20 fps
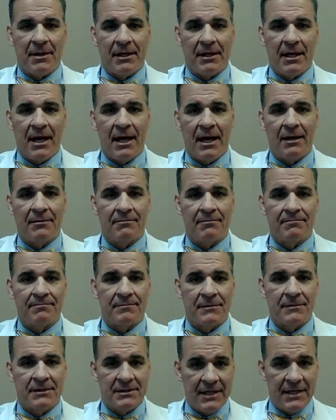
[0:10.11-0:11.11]
I'm
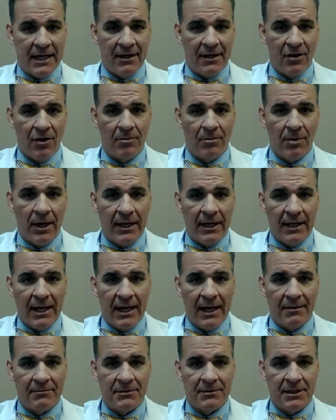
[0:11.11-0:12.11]
Dan Albright,
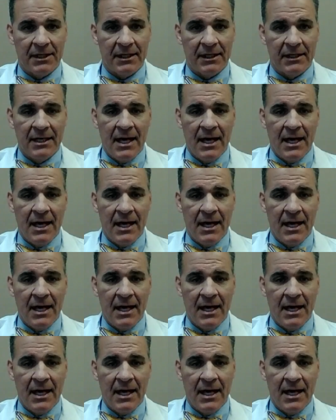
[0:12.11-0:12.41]
MD.